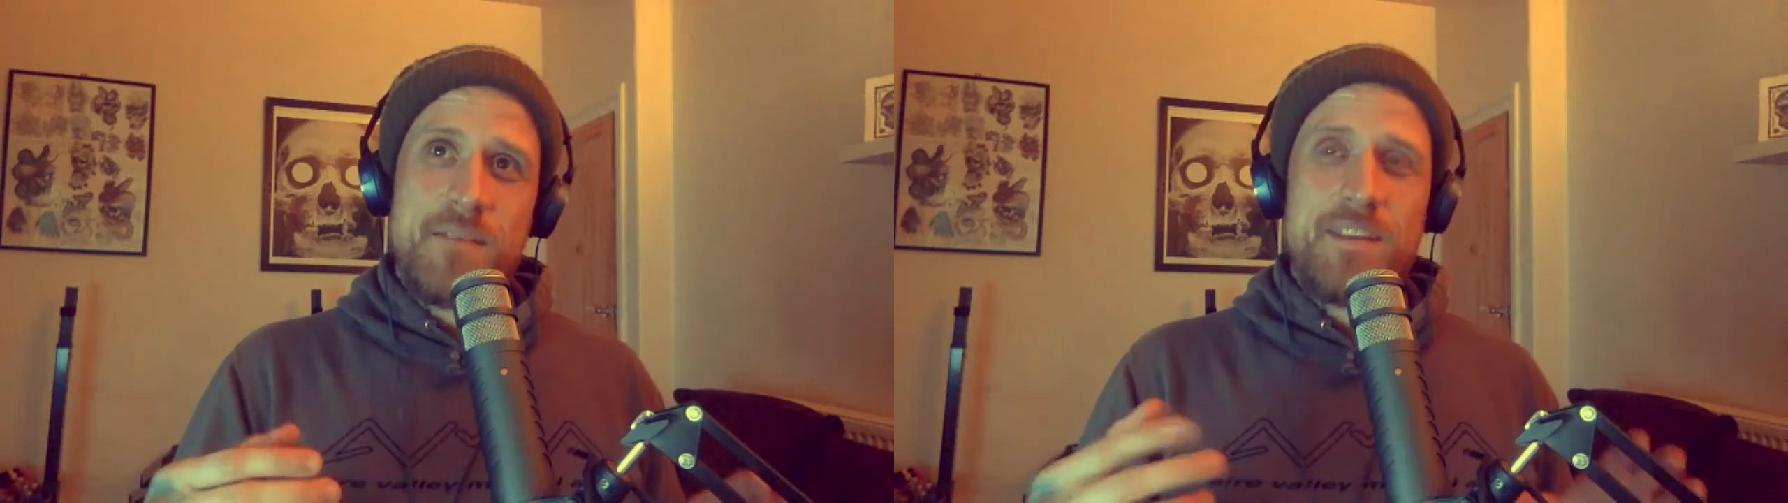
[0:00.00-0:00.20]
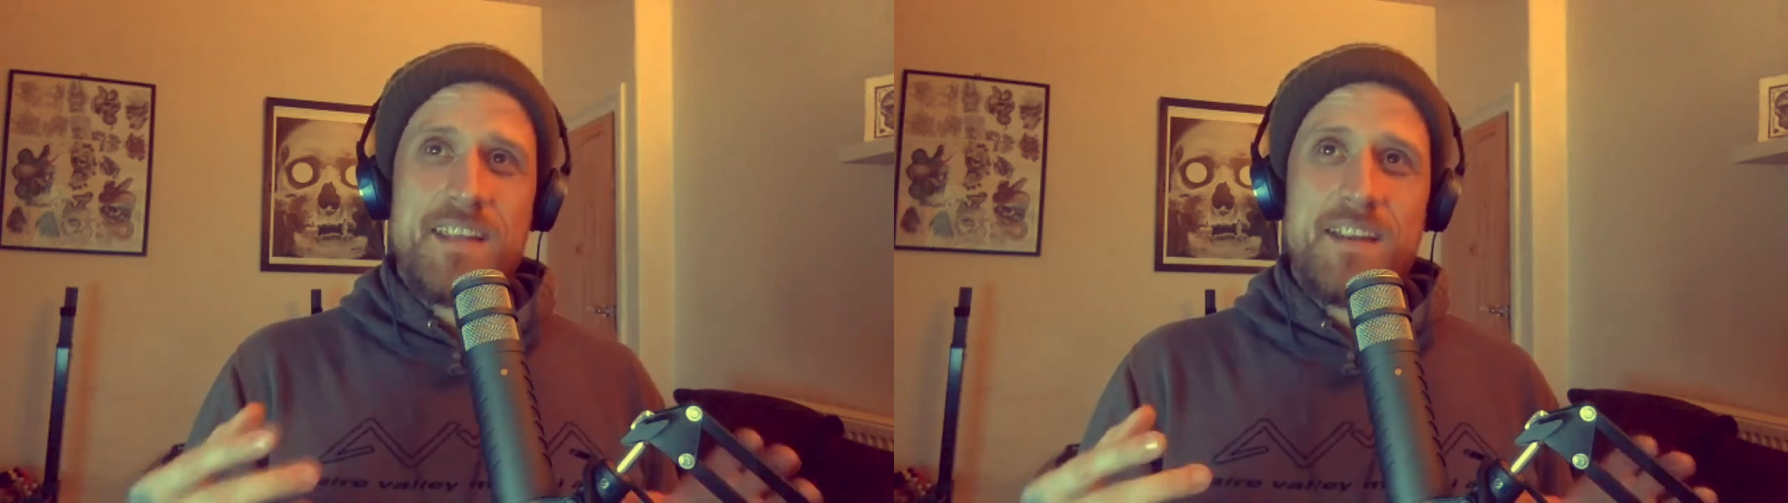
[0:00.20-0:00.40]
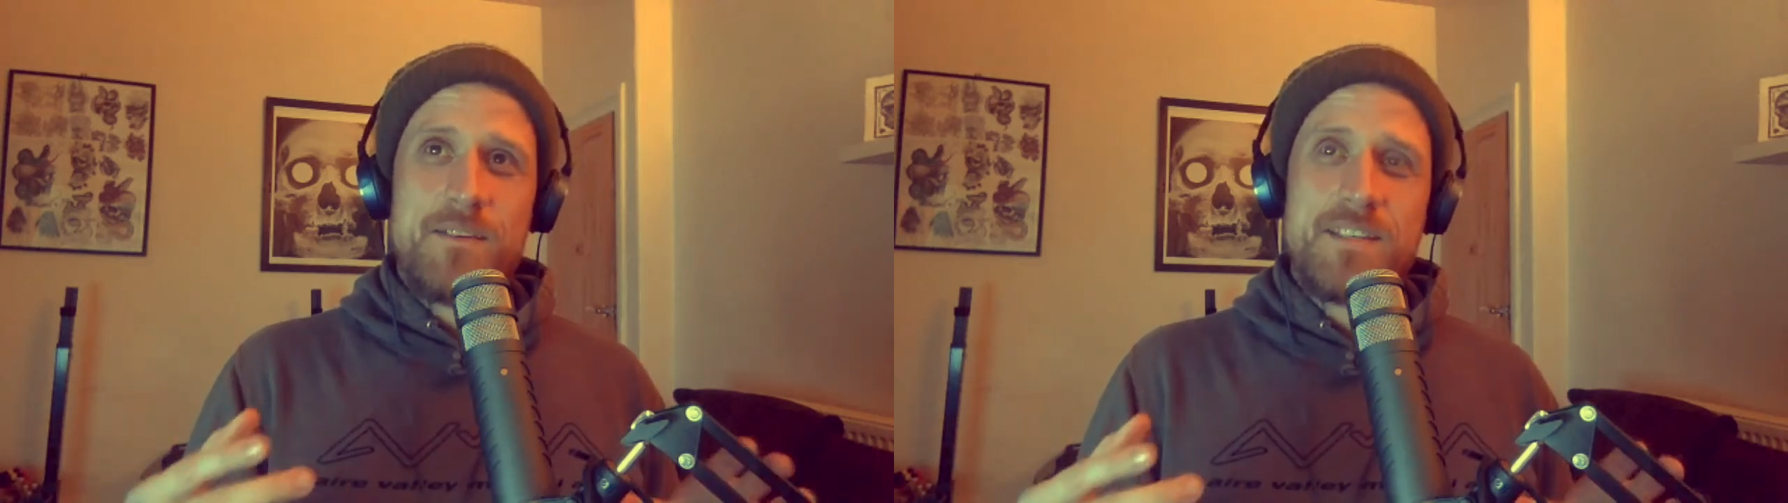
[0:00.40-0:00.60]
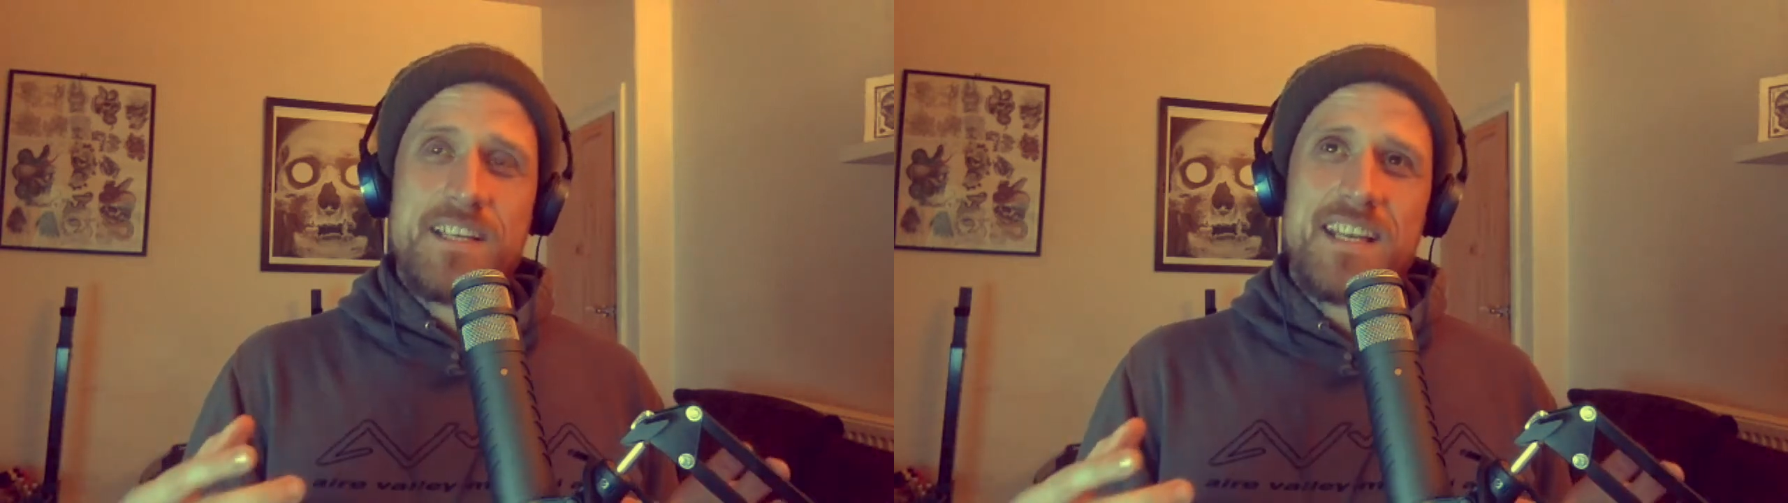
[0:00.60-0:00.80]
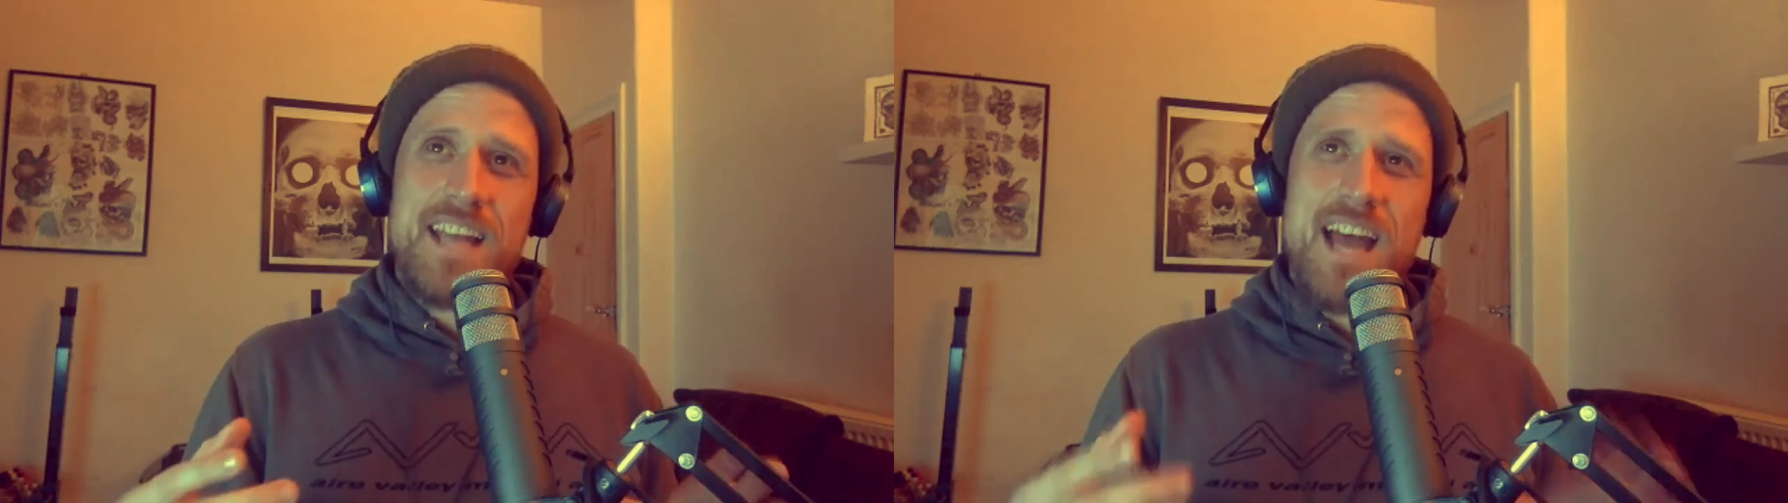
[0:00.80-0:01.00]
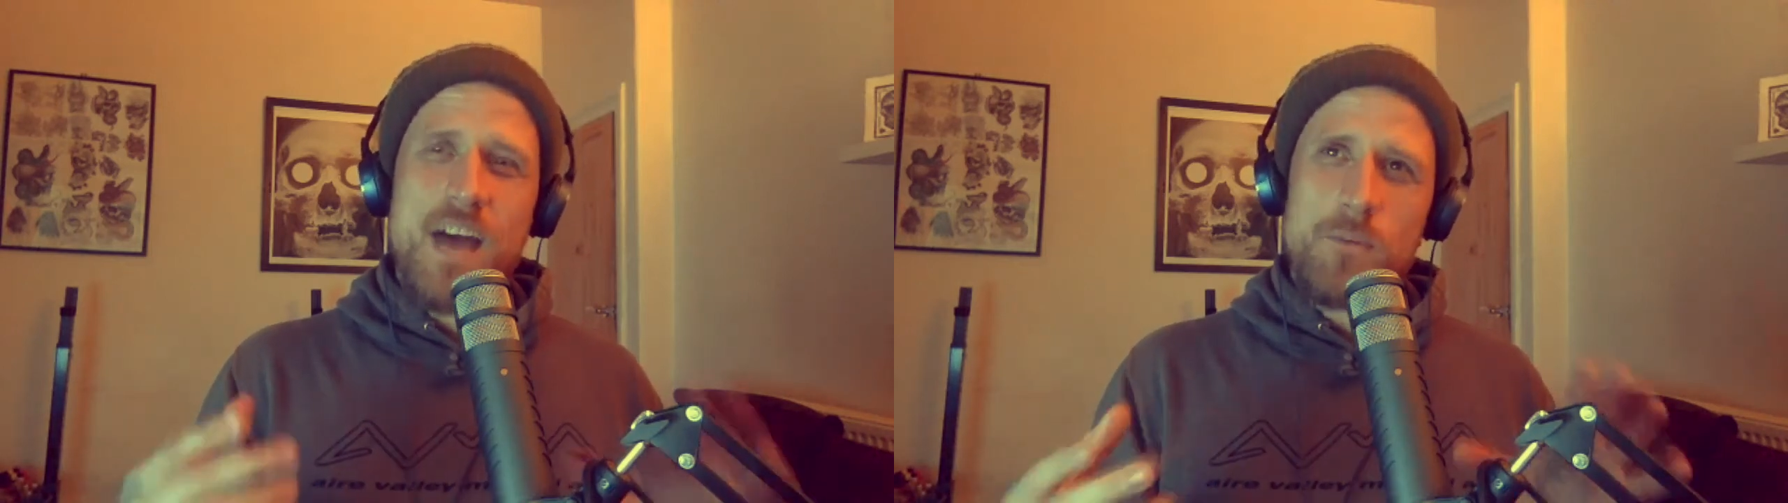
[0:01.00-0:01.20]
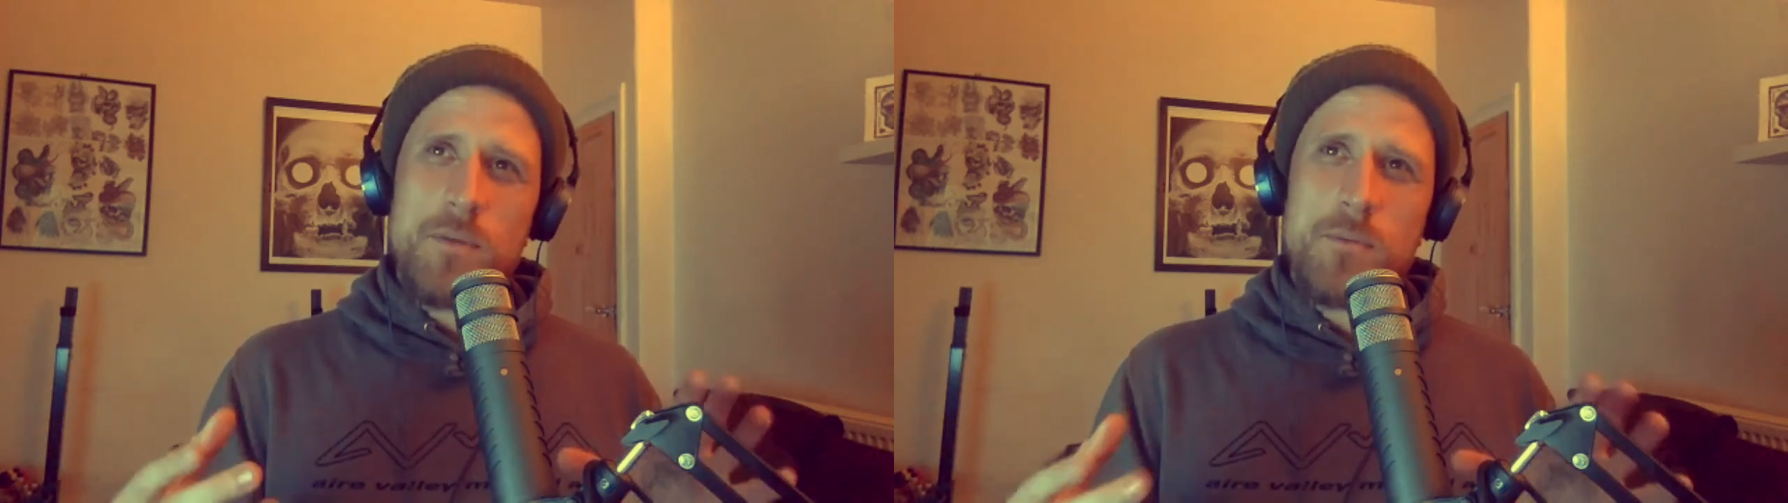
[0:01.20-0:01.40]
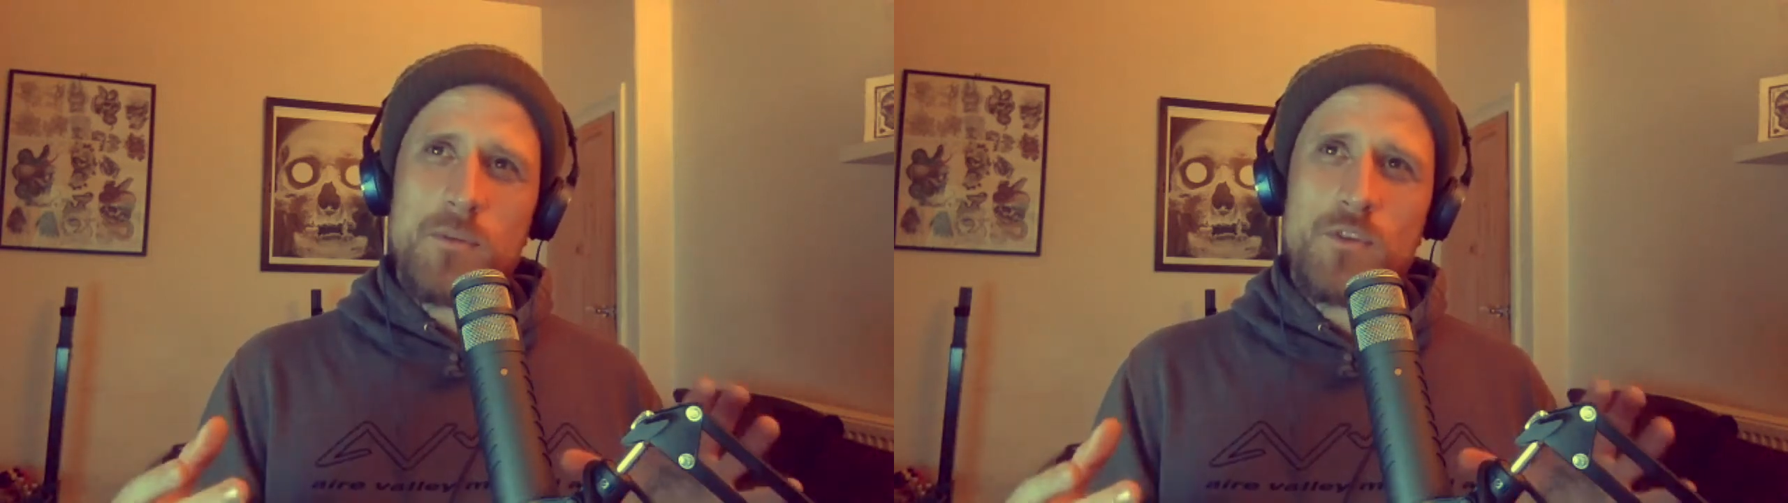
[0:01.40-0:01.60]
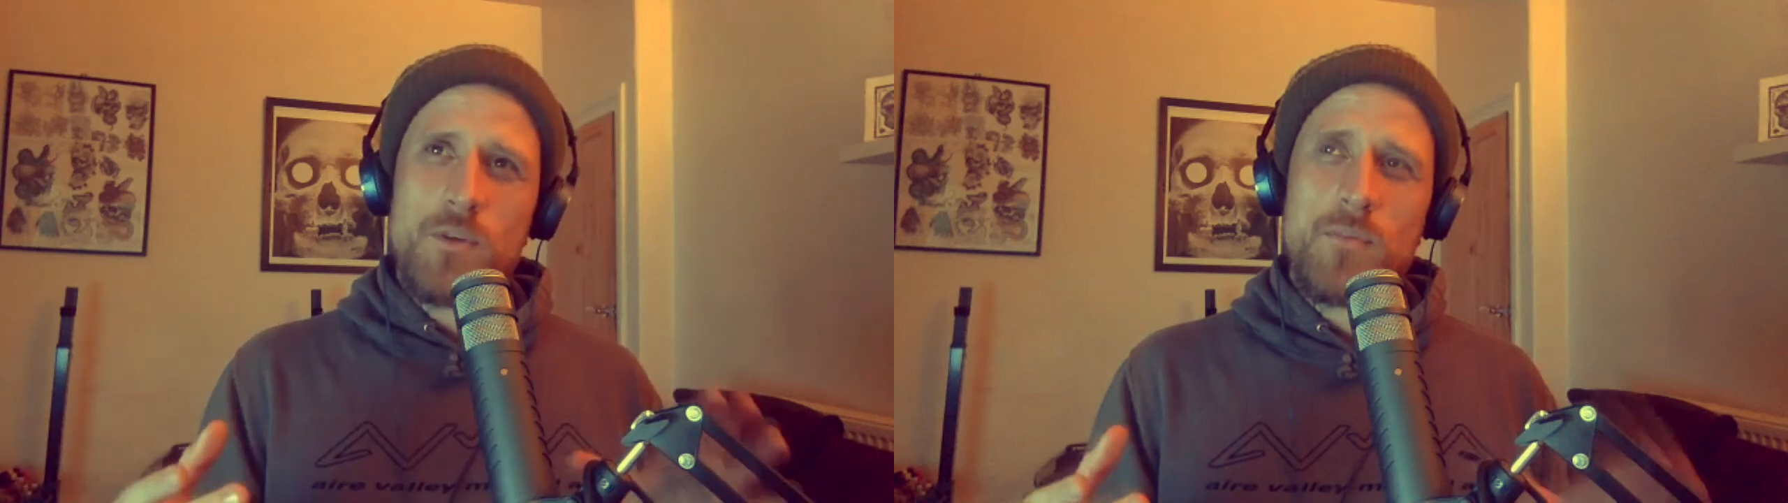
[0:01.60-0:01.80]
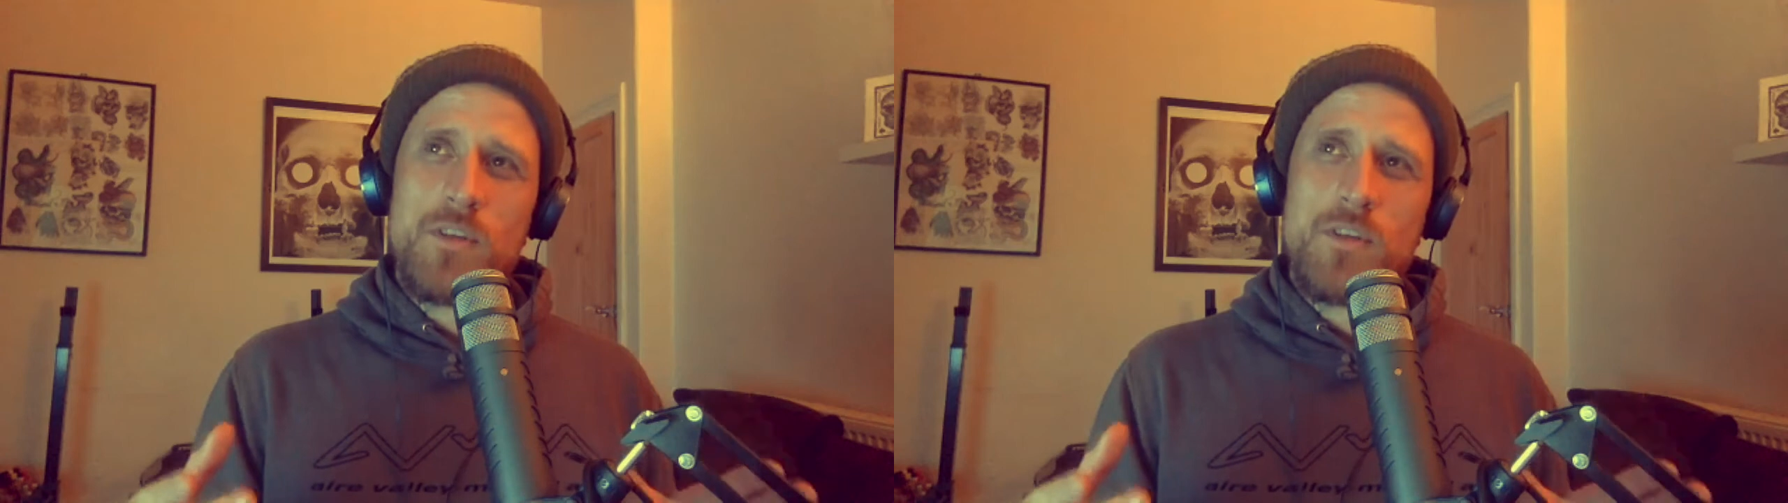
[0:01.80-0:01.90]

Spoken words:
But then I was thinking, like, how do people do it?